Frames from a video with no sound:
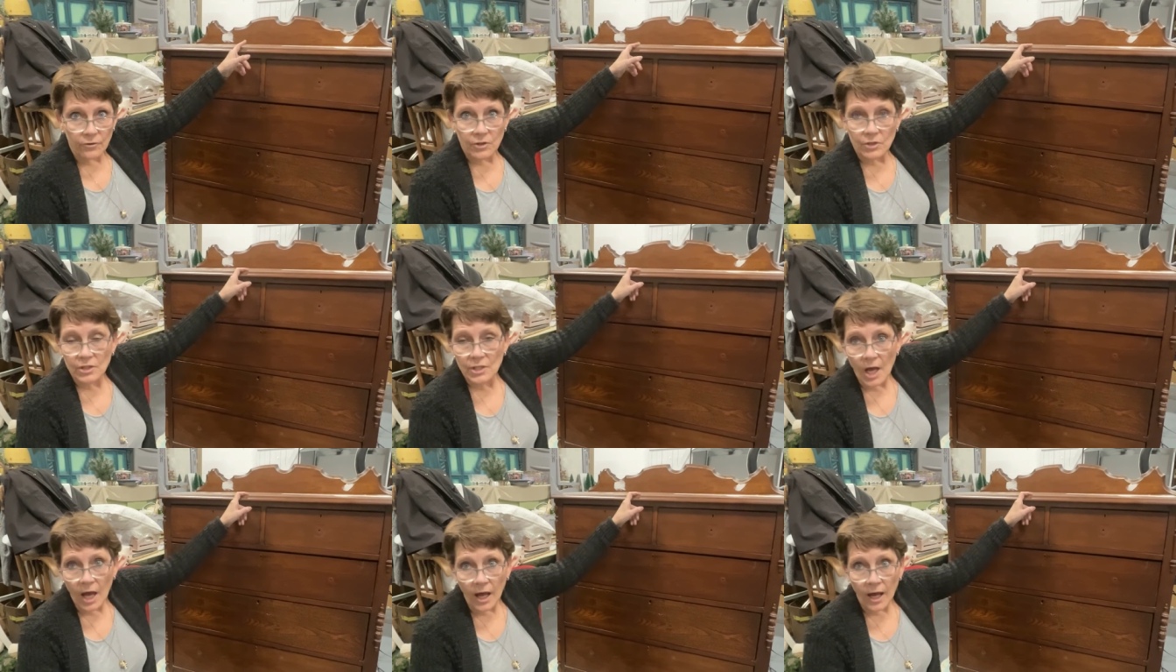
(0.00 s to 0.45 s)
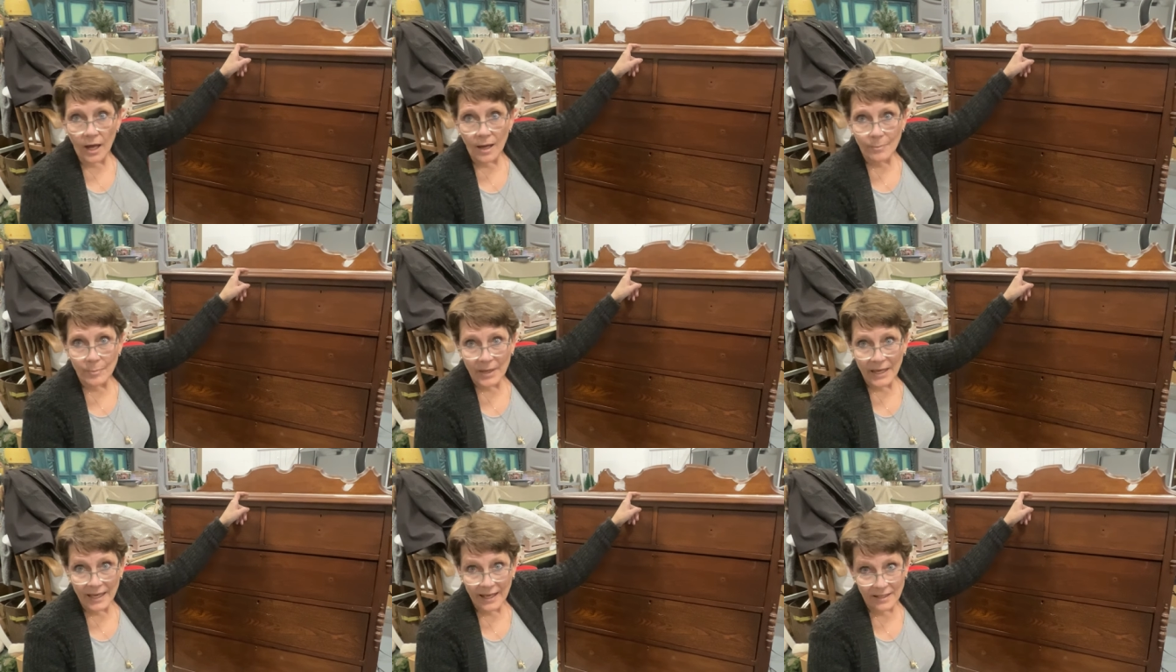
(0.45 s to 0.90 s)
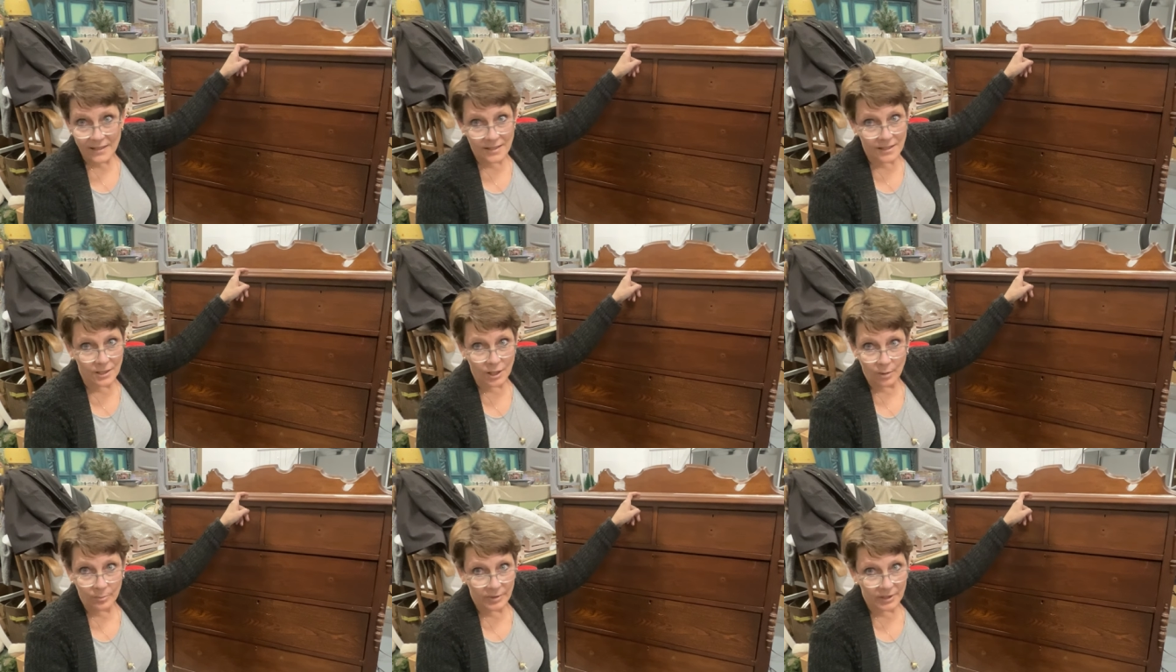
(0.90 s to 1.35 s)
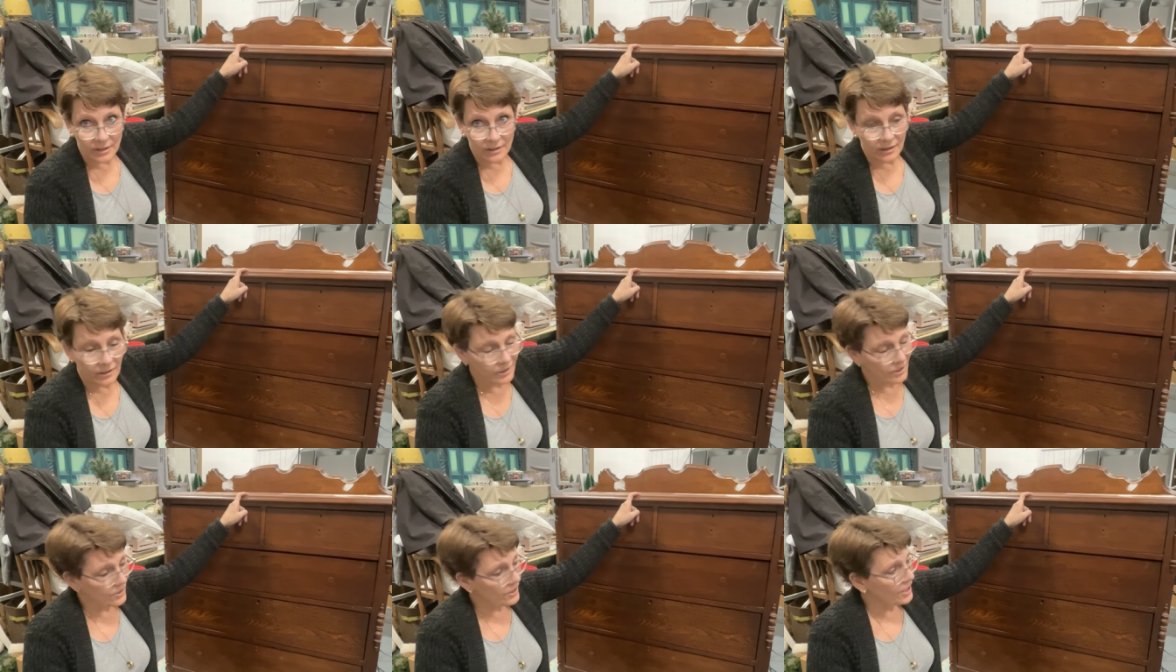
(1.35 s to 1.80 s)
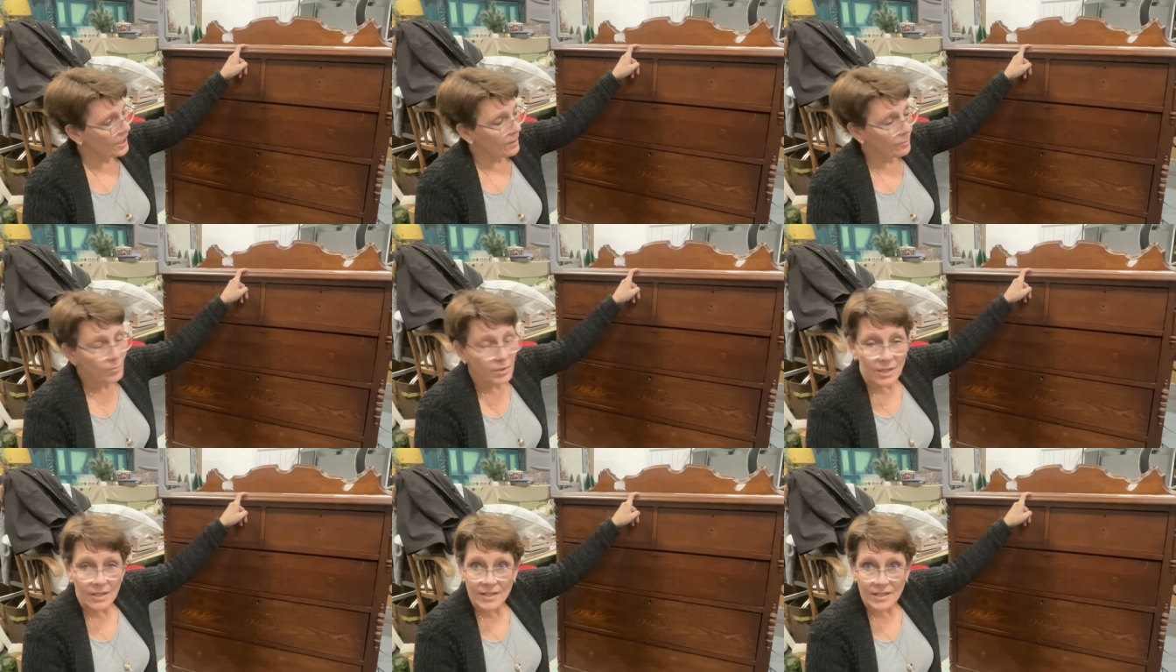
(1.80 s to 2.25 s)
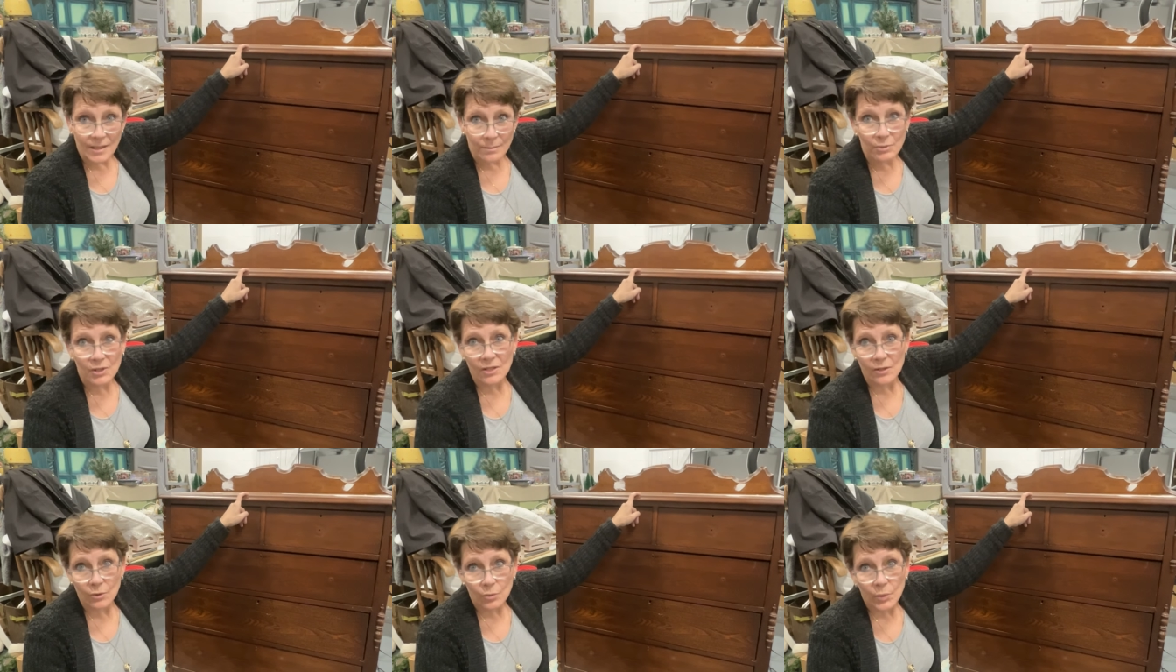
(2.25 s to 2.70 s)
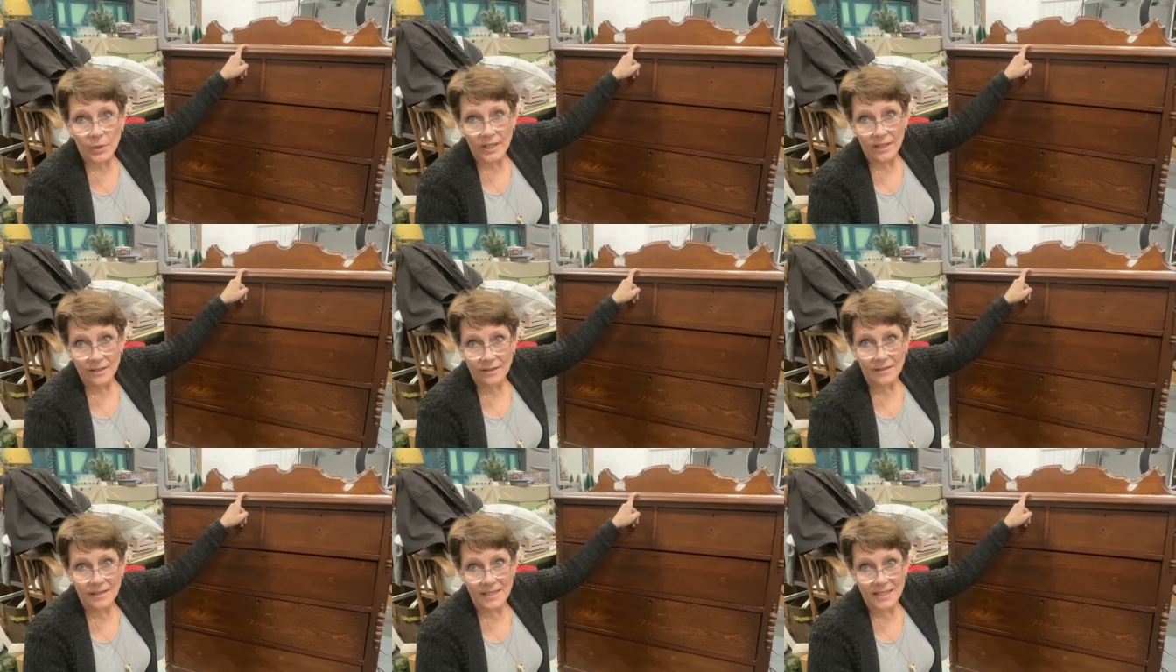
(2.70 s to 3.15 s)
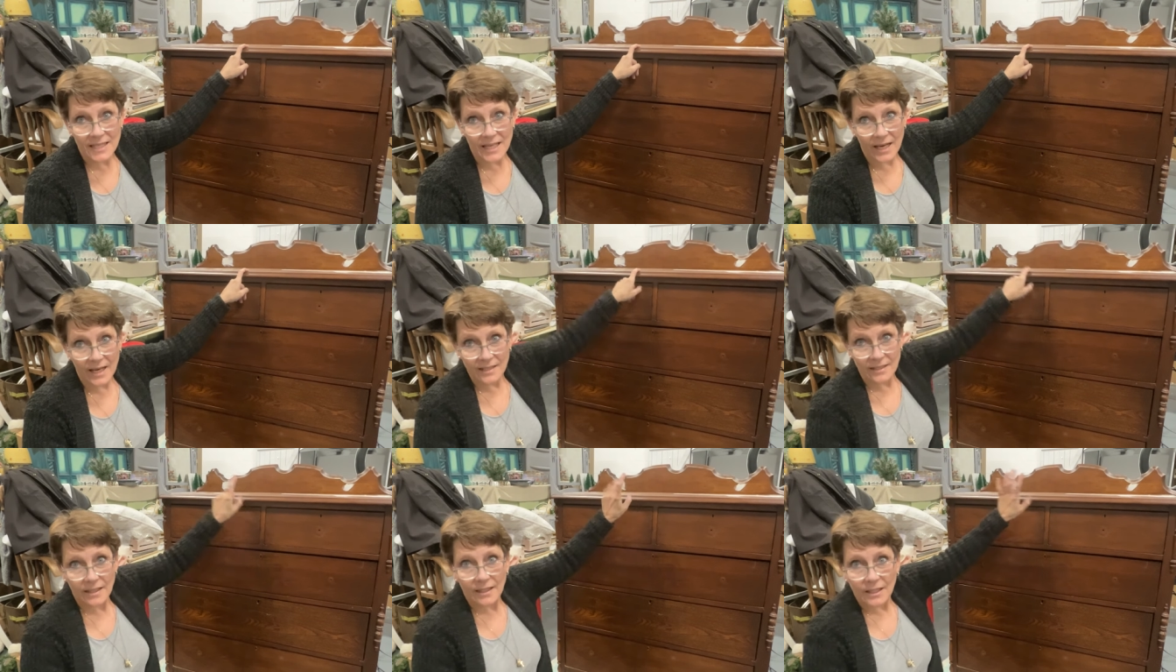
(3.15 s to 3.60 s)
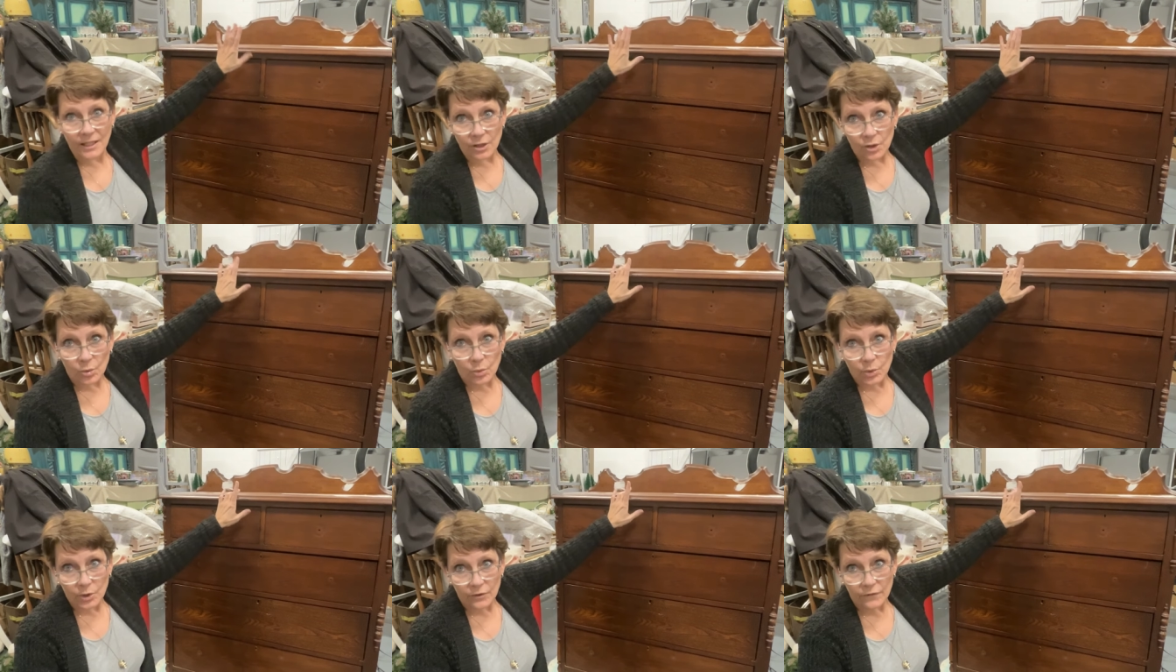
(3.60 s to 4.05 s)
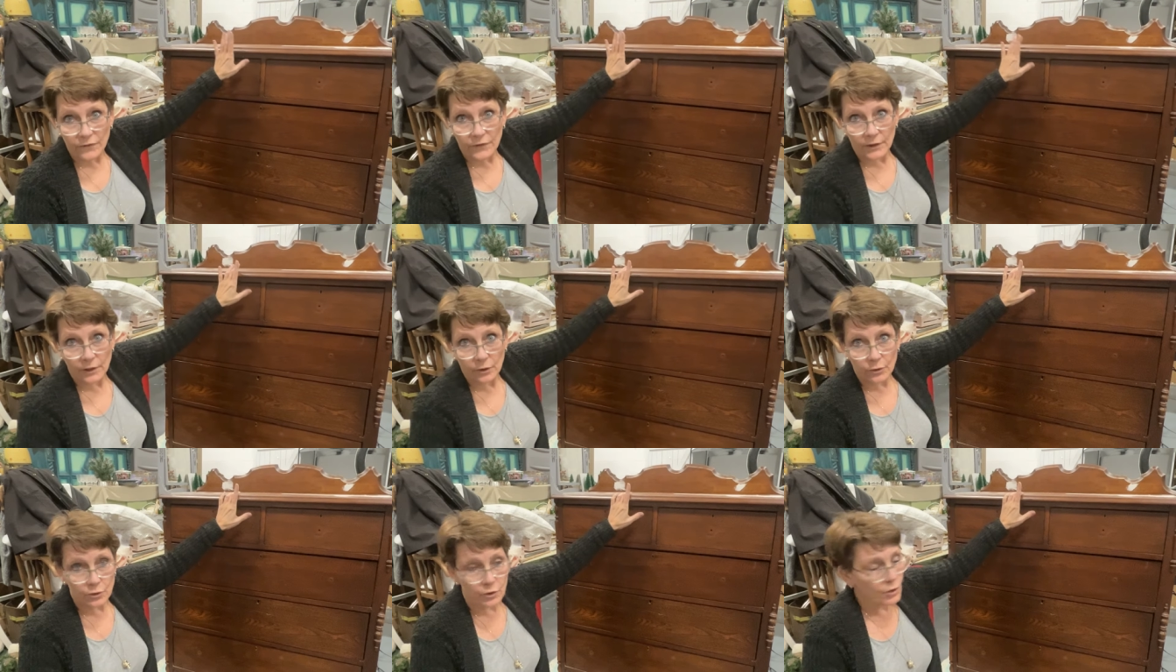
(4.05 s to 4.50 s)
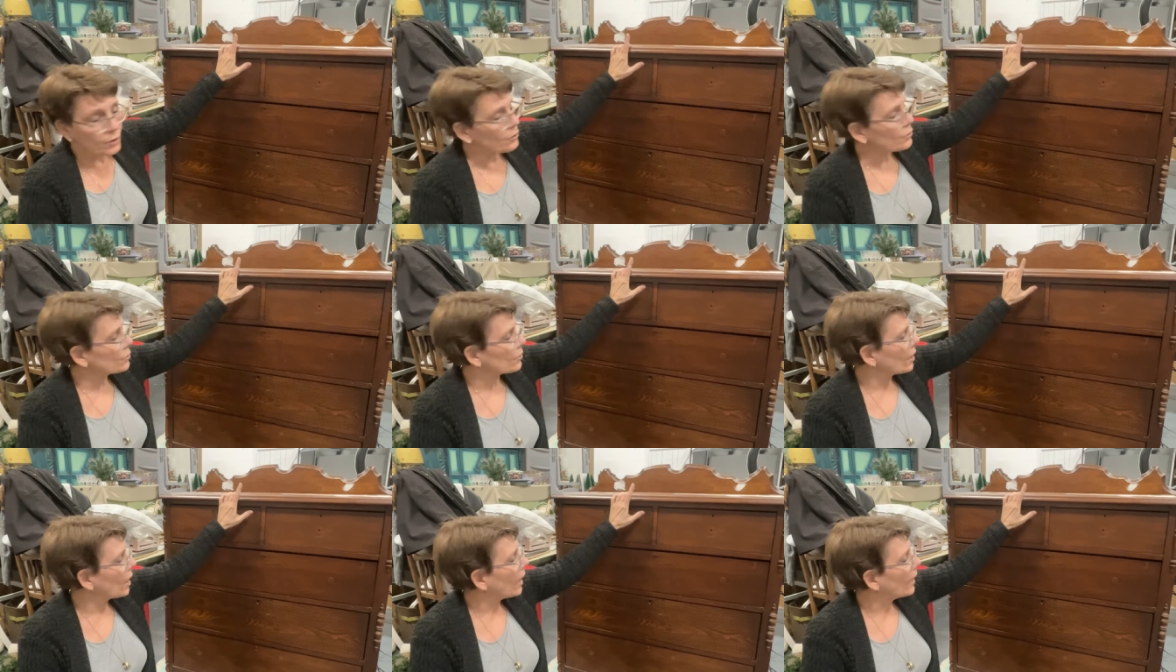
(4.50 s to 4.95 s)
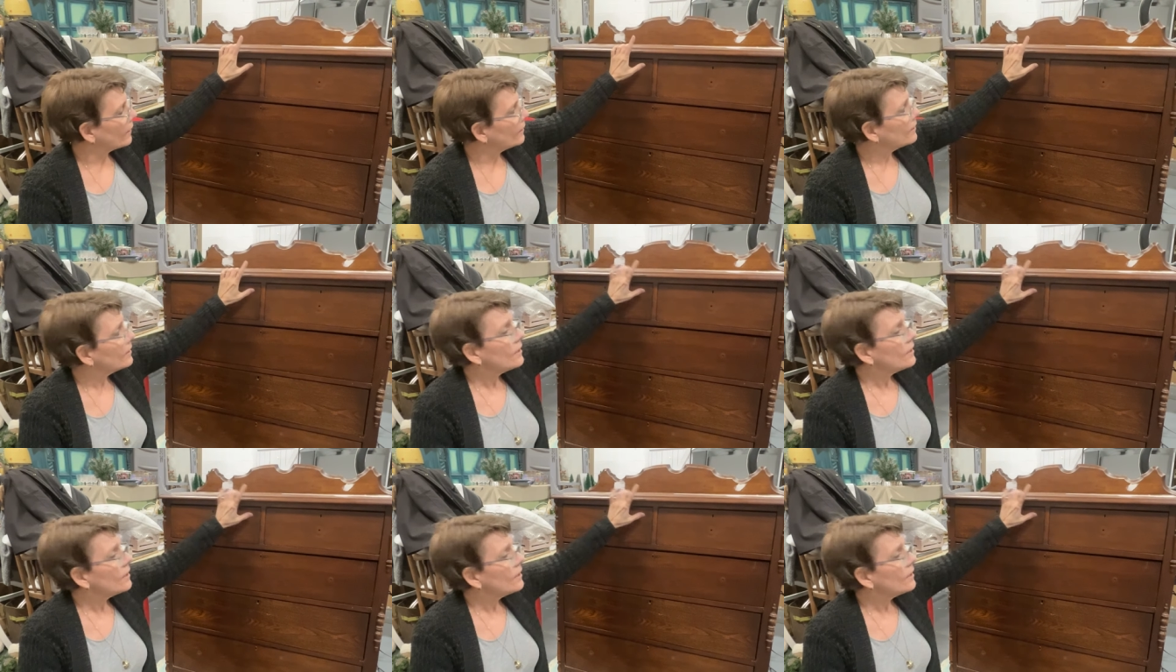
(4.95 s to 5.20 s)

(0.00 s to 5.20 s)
the top has not been cleaned yet because I'm still waiting to sand. I need the wood filler to dry.